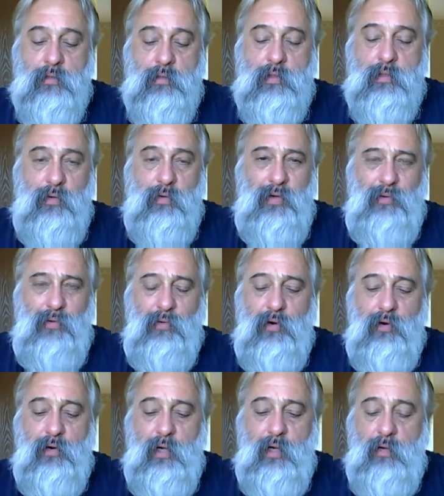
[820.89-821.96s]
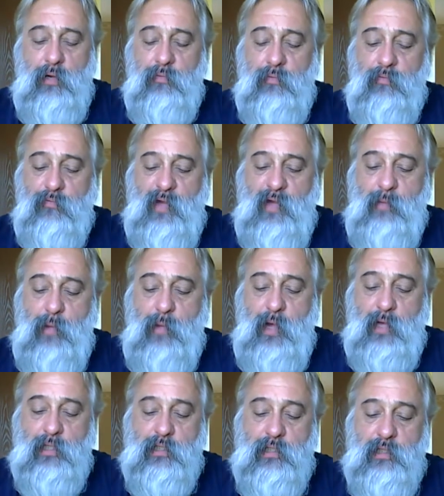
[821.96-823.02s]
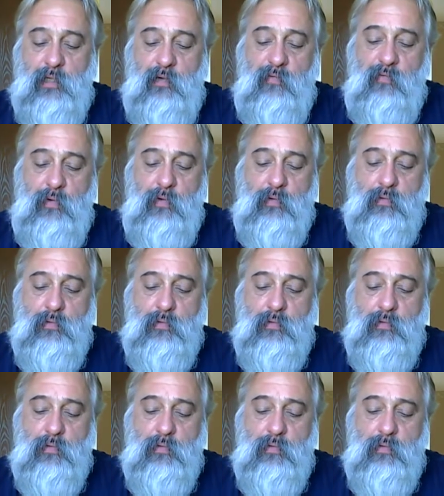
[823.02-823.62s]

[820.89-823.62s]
So I ordered 5 boxes of